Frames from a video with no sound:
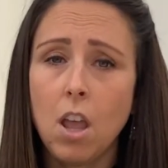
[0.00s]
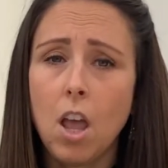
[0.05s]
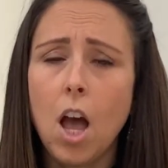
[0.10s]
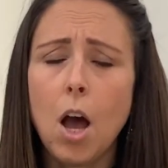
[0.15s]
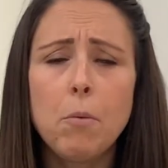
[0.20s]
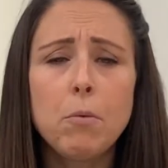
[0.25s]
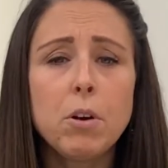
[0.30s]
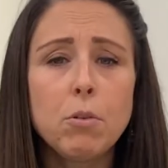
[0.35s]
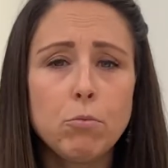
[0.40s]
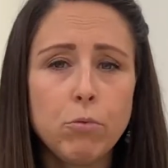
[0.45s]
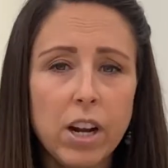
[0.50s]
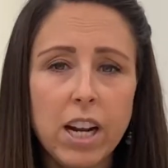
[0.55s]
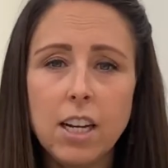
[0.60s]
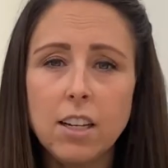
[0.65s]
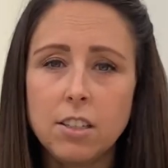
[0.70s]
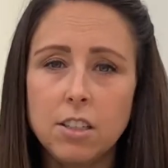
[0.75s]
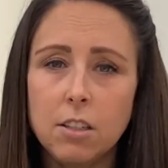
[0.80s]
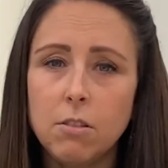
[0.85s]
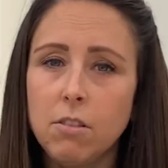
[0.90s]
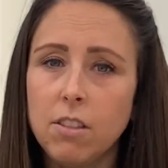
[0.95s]
And we really
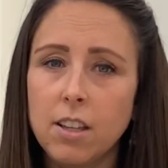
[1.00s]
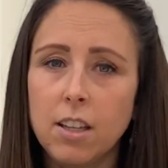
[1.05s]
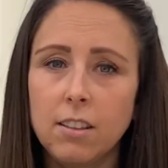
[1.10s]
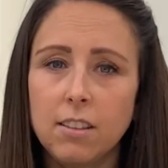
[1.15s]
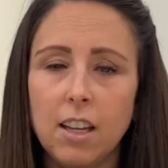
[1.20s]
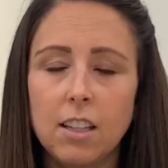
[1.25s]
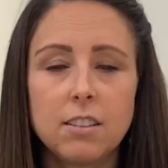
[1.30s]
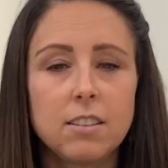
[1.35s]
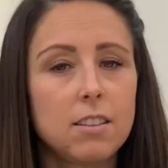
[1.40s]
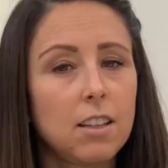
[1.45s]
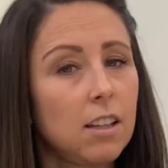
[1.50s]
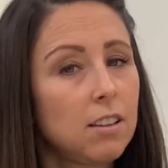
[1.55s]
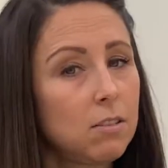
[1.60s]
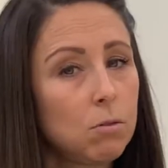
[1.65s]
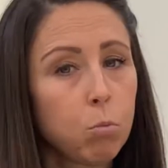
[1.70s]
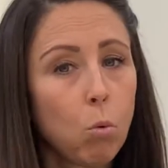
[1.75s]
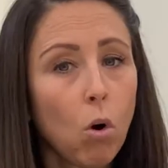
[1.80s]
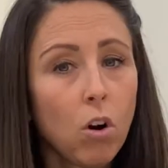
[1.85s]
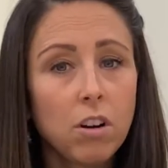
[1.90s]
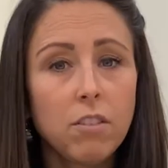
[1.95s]
do think that that's
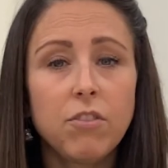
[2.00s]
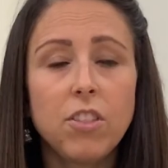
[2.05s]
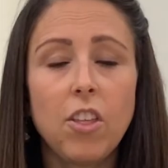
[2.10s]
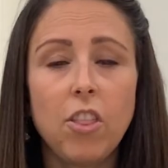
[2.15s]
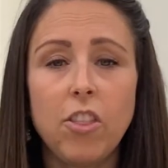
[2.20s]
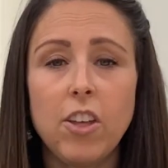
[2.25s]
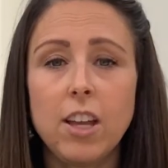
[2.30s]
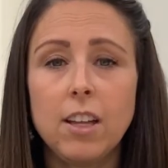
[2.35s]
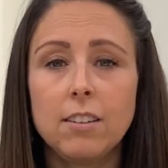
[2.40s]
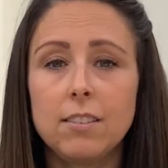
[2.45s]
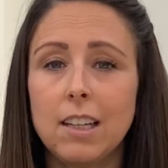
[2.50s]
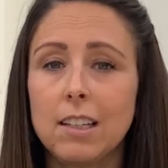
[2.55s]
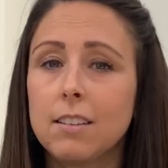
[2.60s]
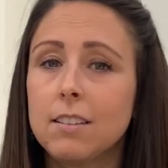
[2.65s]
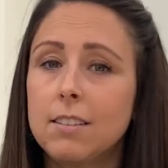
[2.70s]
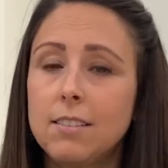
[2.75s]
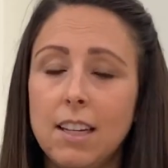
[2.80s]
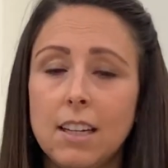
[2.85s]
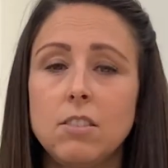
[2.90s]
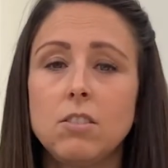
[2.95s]
one of the things that
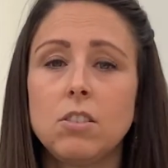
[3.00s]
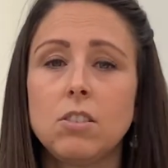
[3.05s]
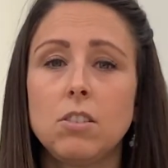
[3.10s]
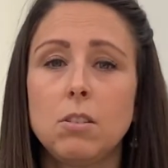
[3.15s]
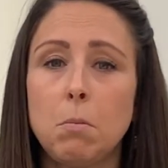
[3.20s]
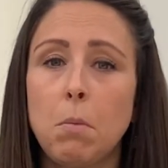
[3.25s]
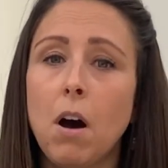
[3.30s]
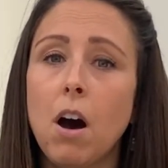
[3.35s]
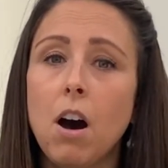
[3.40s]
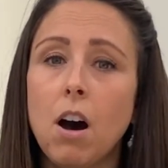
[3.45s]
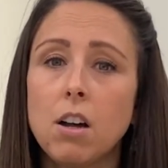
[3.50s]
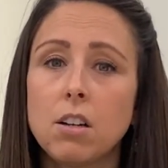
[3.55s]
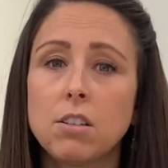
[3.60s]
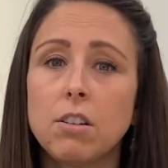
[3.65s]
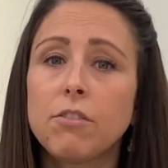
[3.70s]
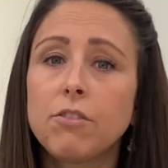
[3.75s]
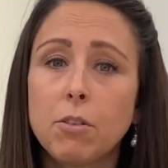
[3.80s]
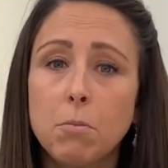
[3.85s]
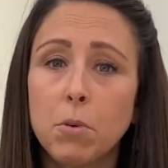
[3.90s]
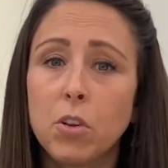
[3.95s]
sets us apart
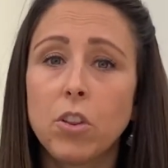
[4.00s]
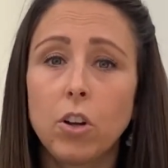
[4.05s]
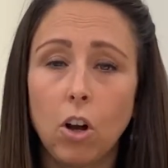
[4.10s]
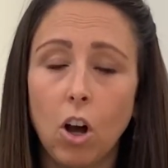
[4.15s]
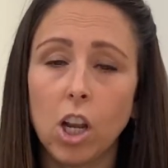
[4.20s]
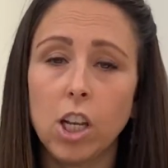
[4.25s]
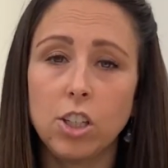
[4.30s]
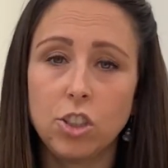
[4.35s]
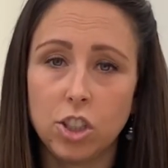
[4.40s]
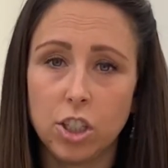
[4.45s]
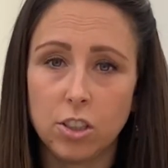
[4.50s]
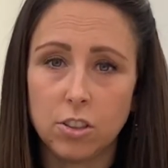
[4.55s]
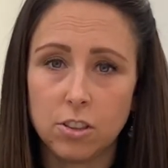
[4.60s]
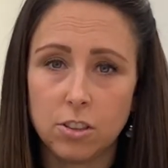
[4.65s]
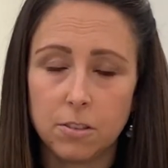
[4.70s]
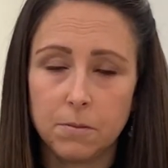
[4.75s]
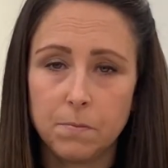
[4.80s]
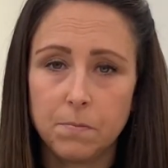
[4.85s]
from other colleges.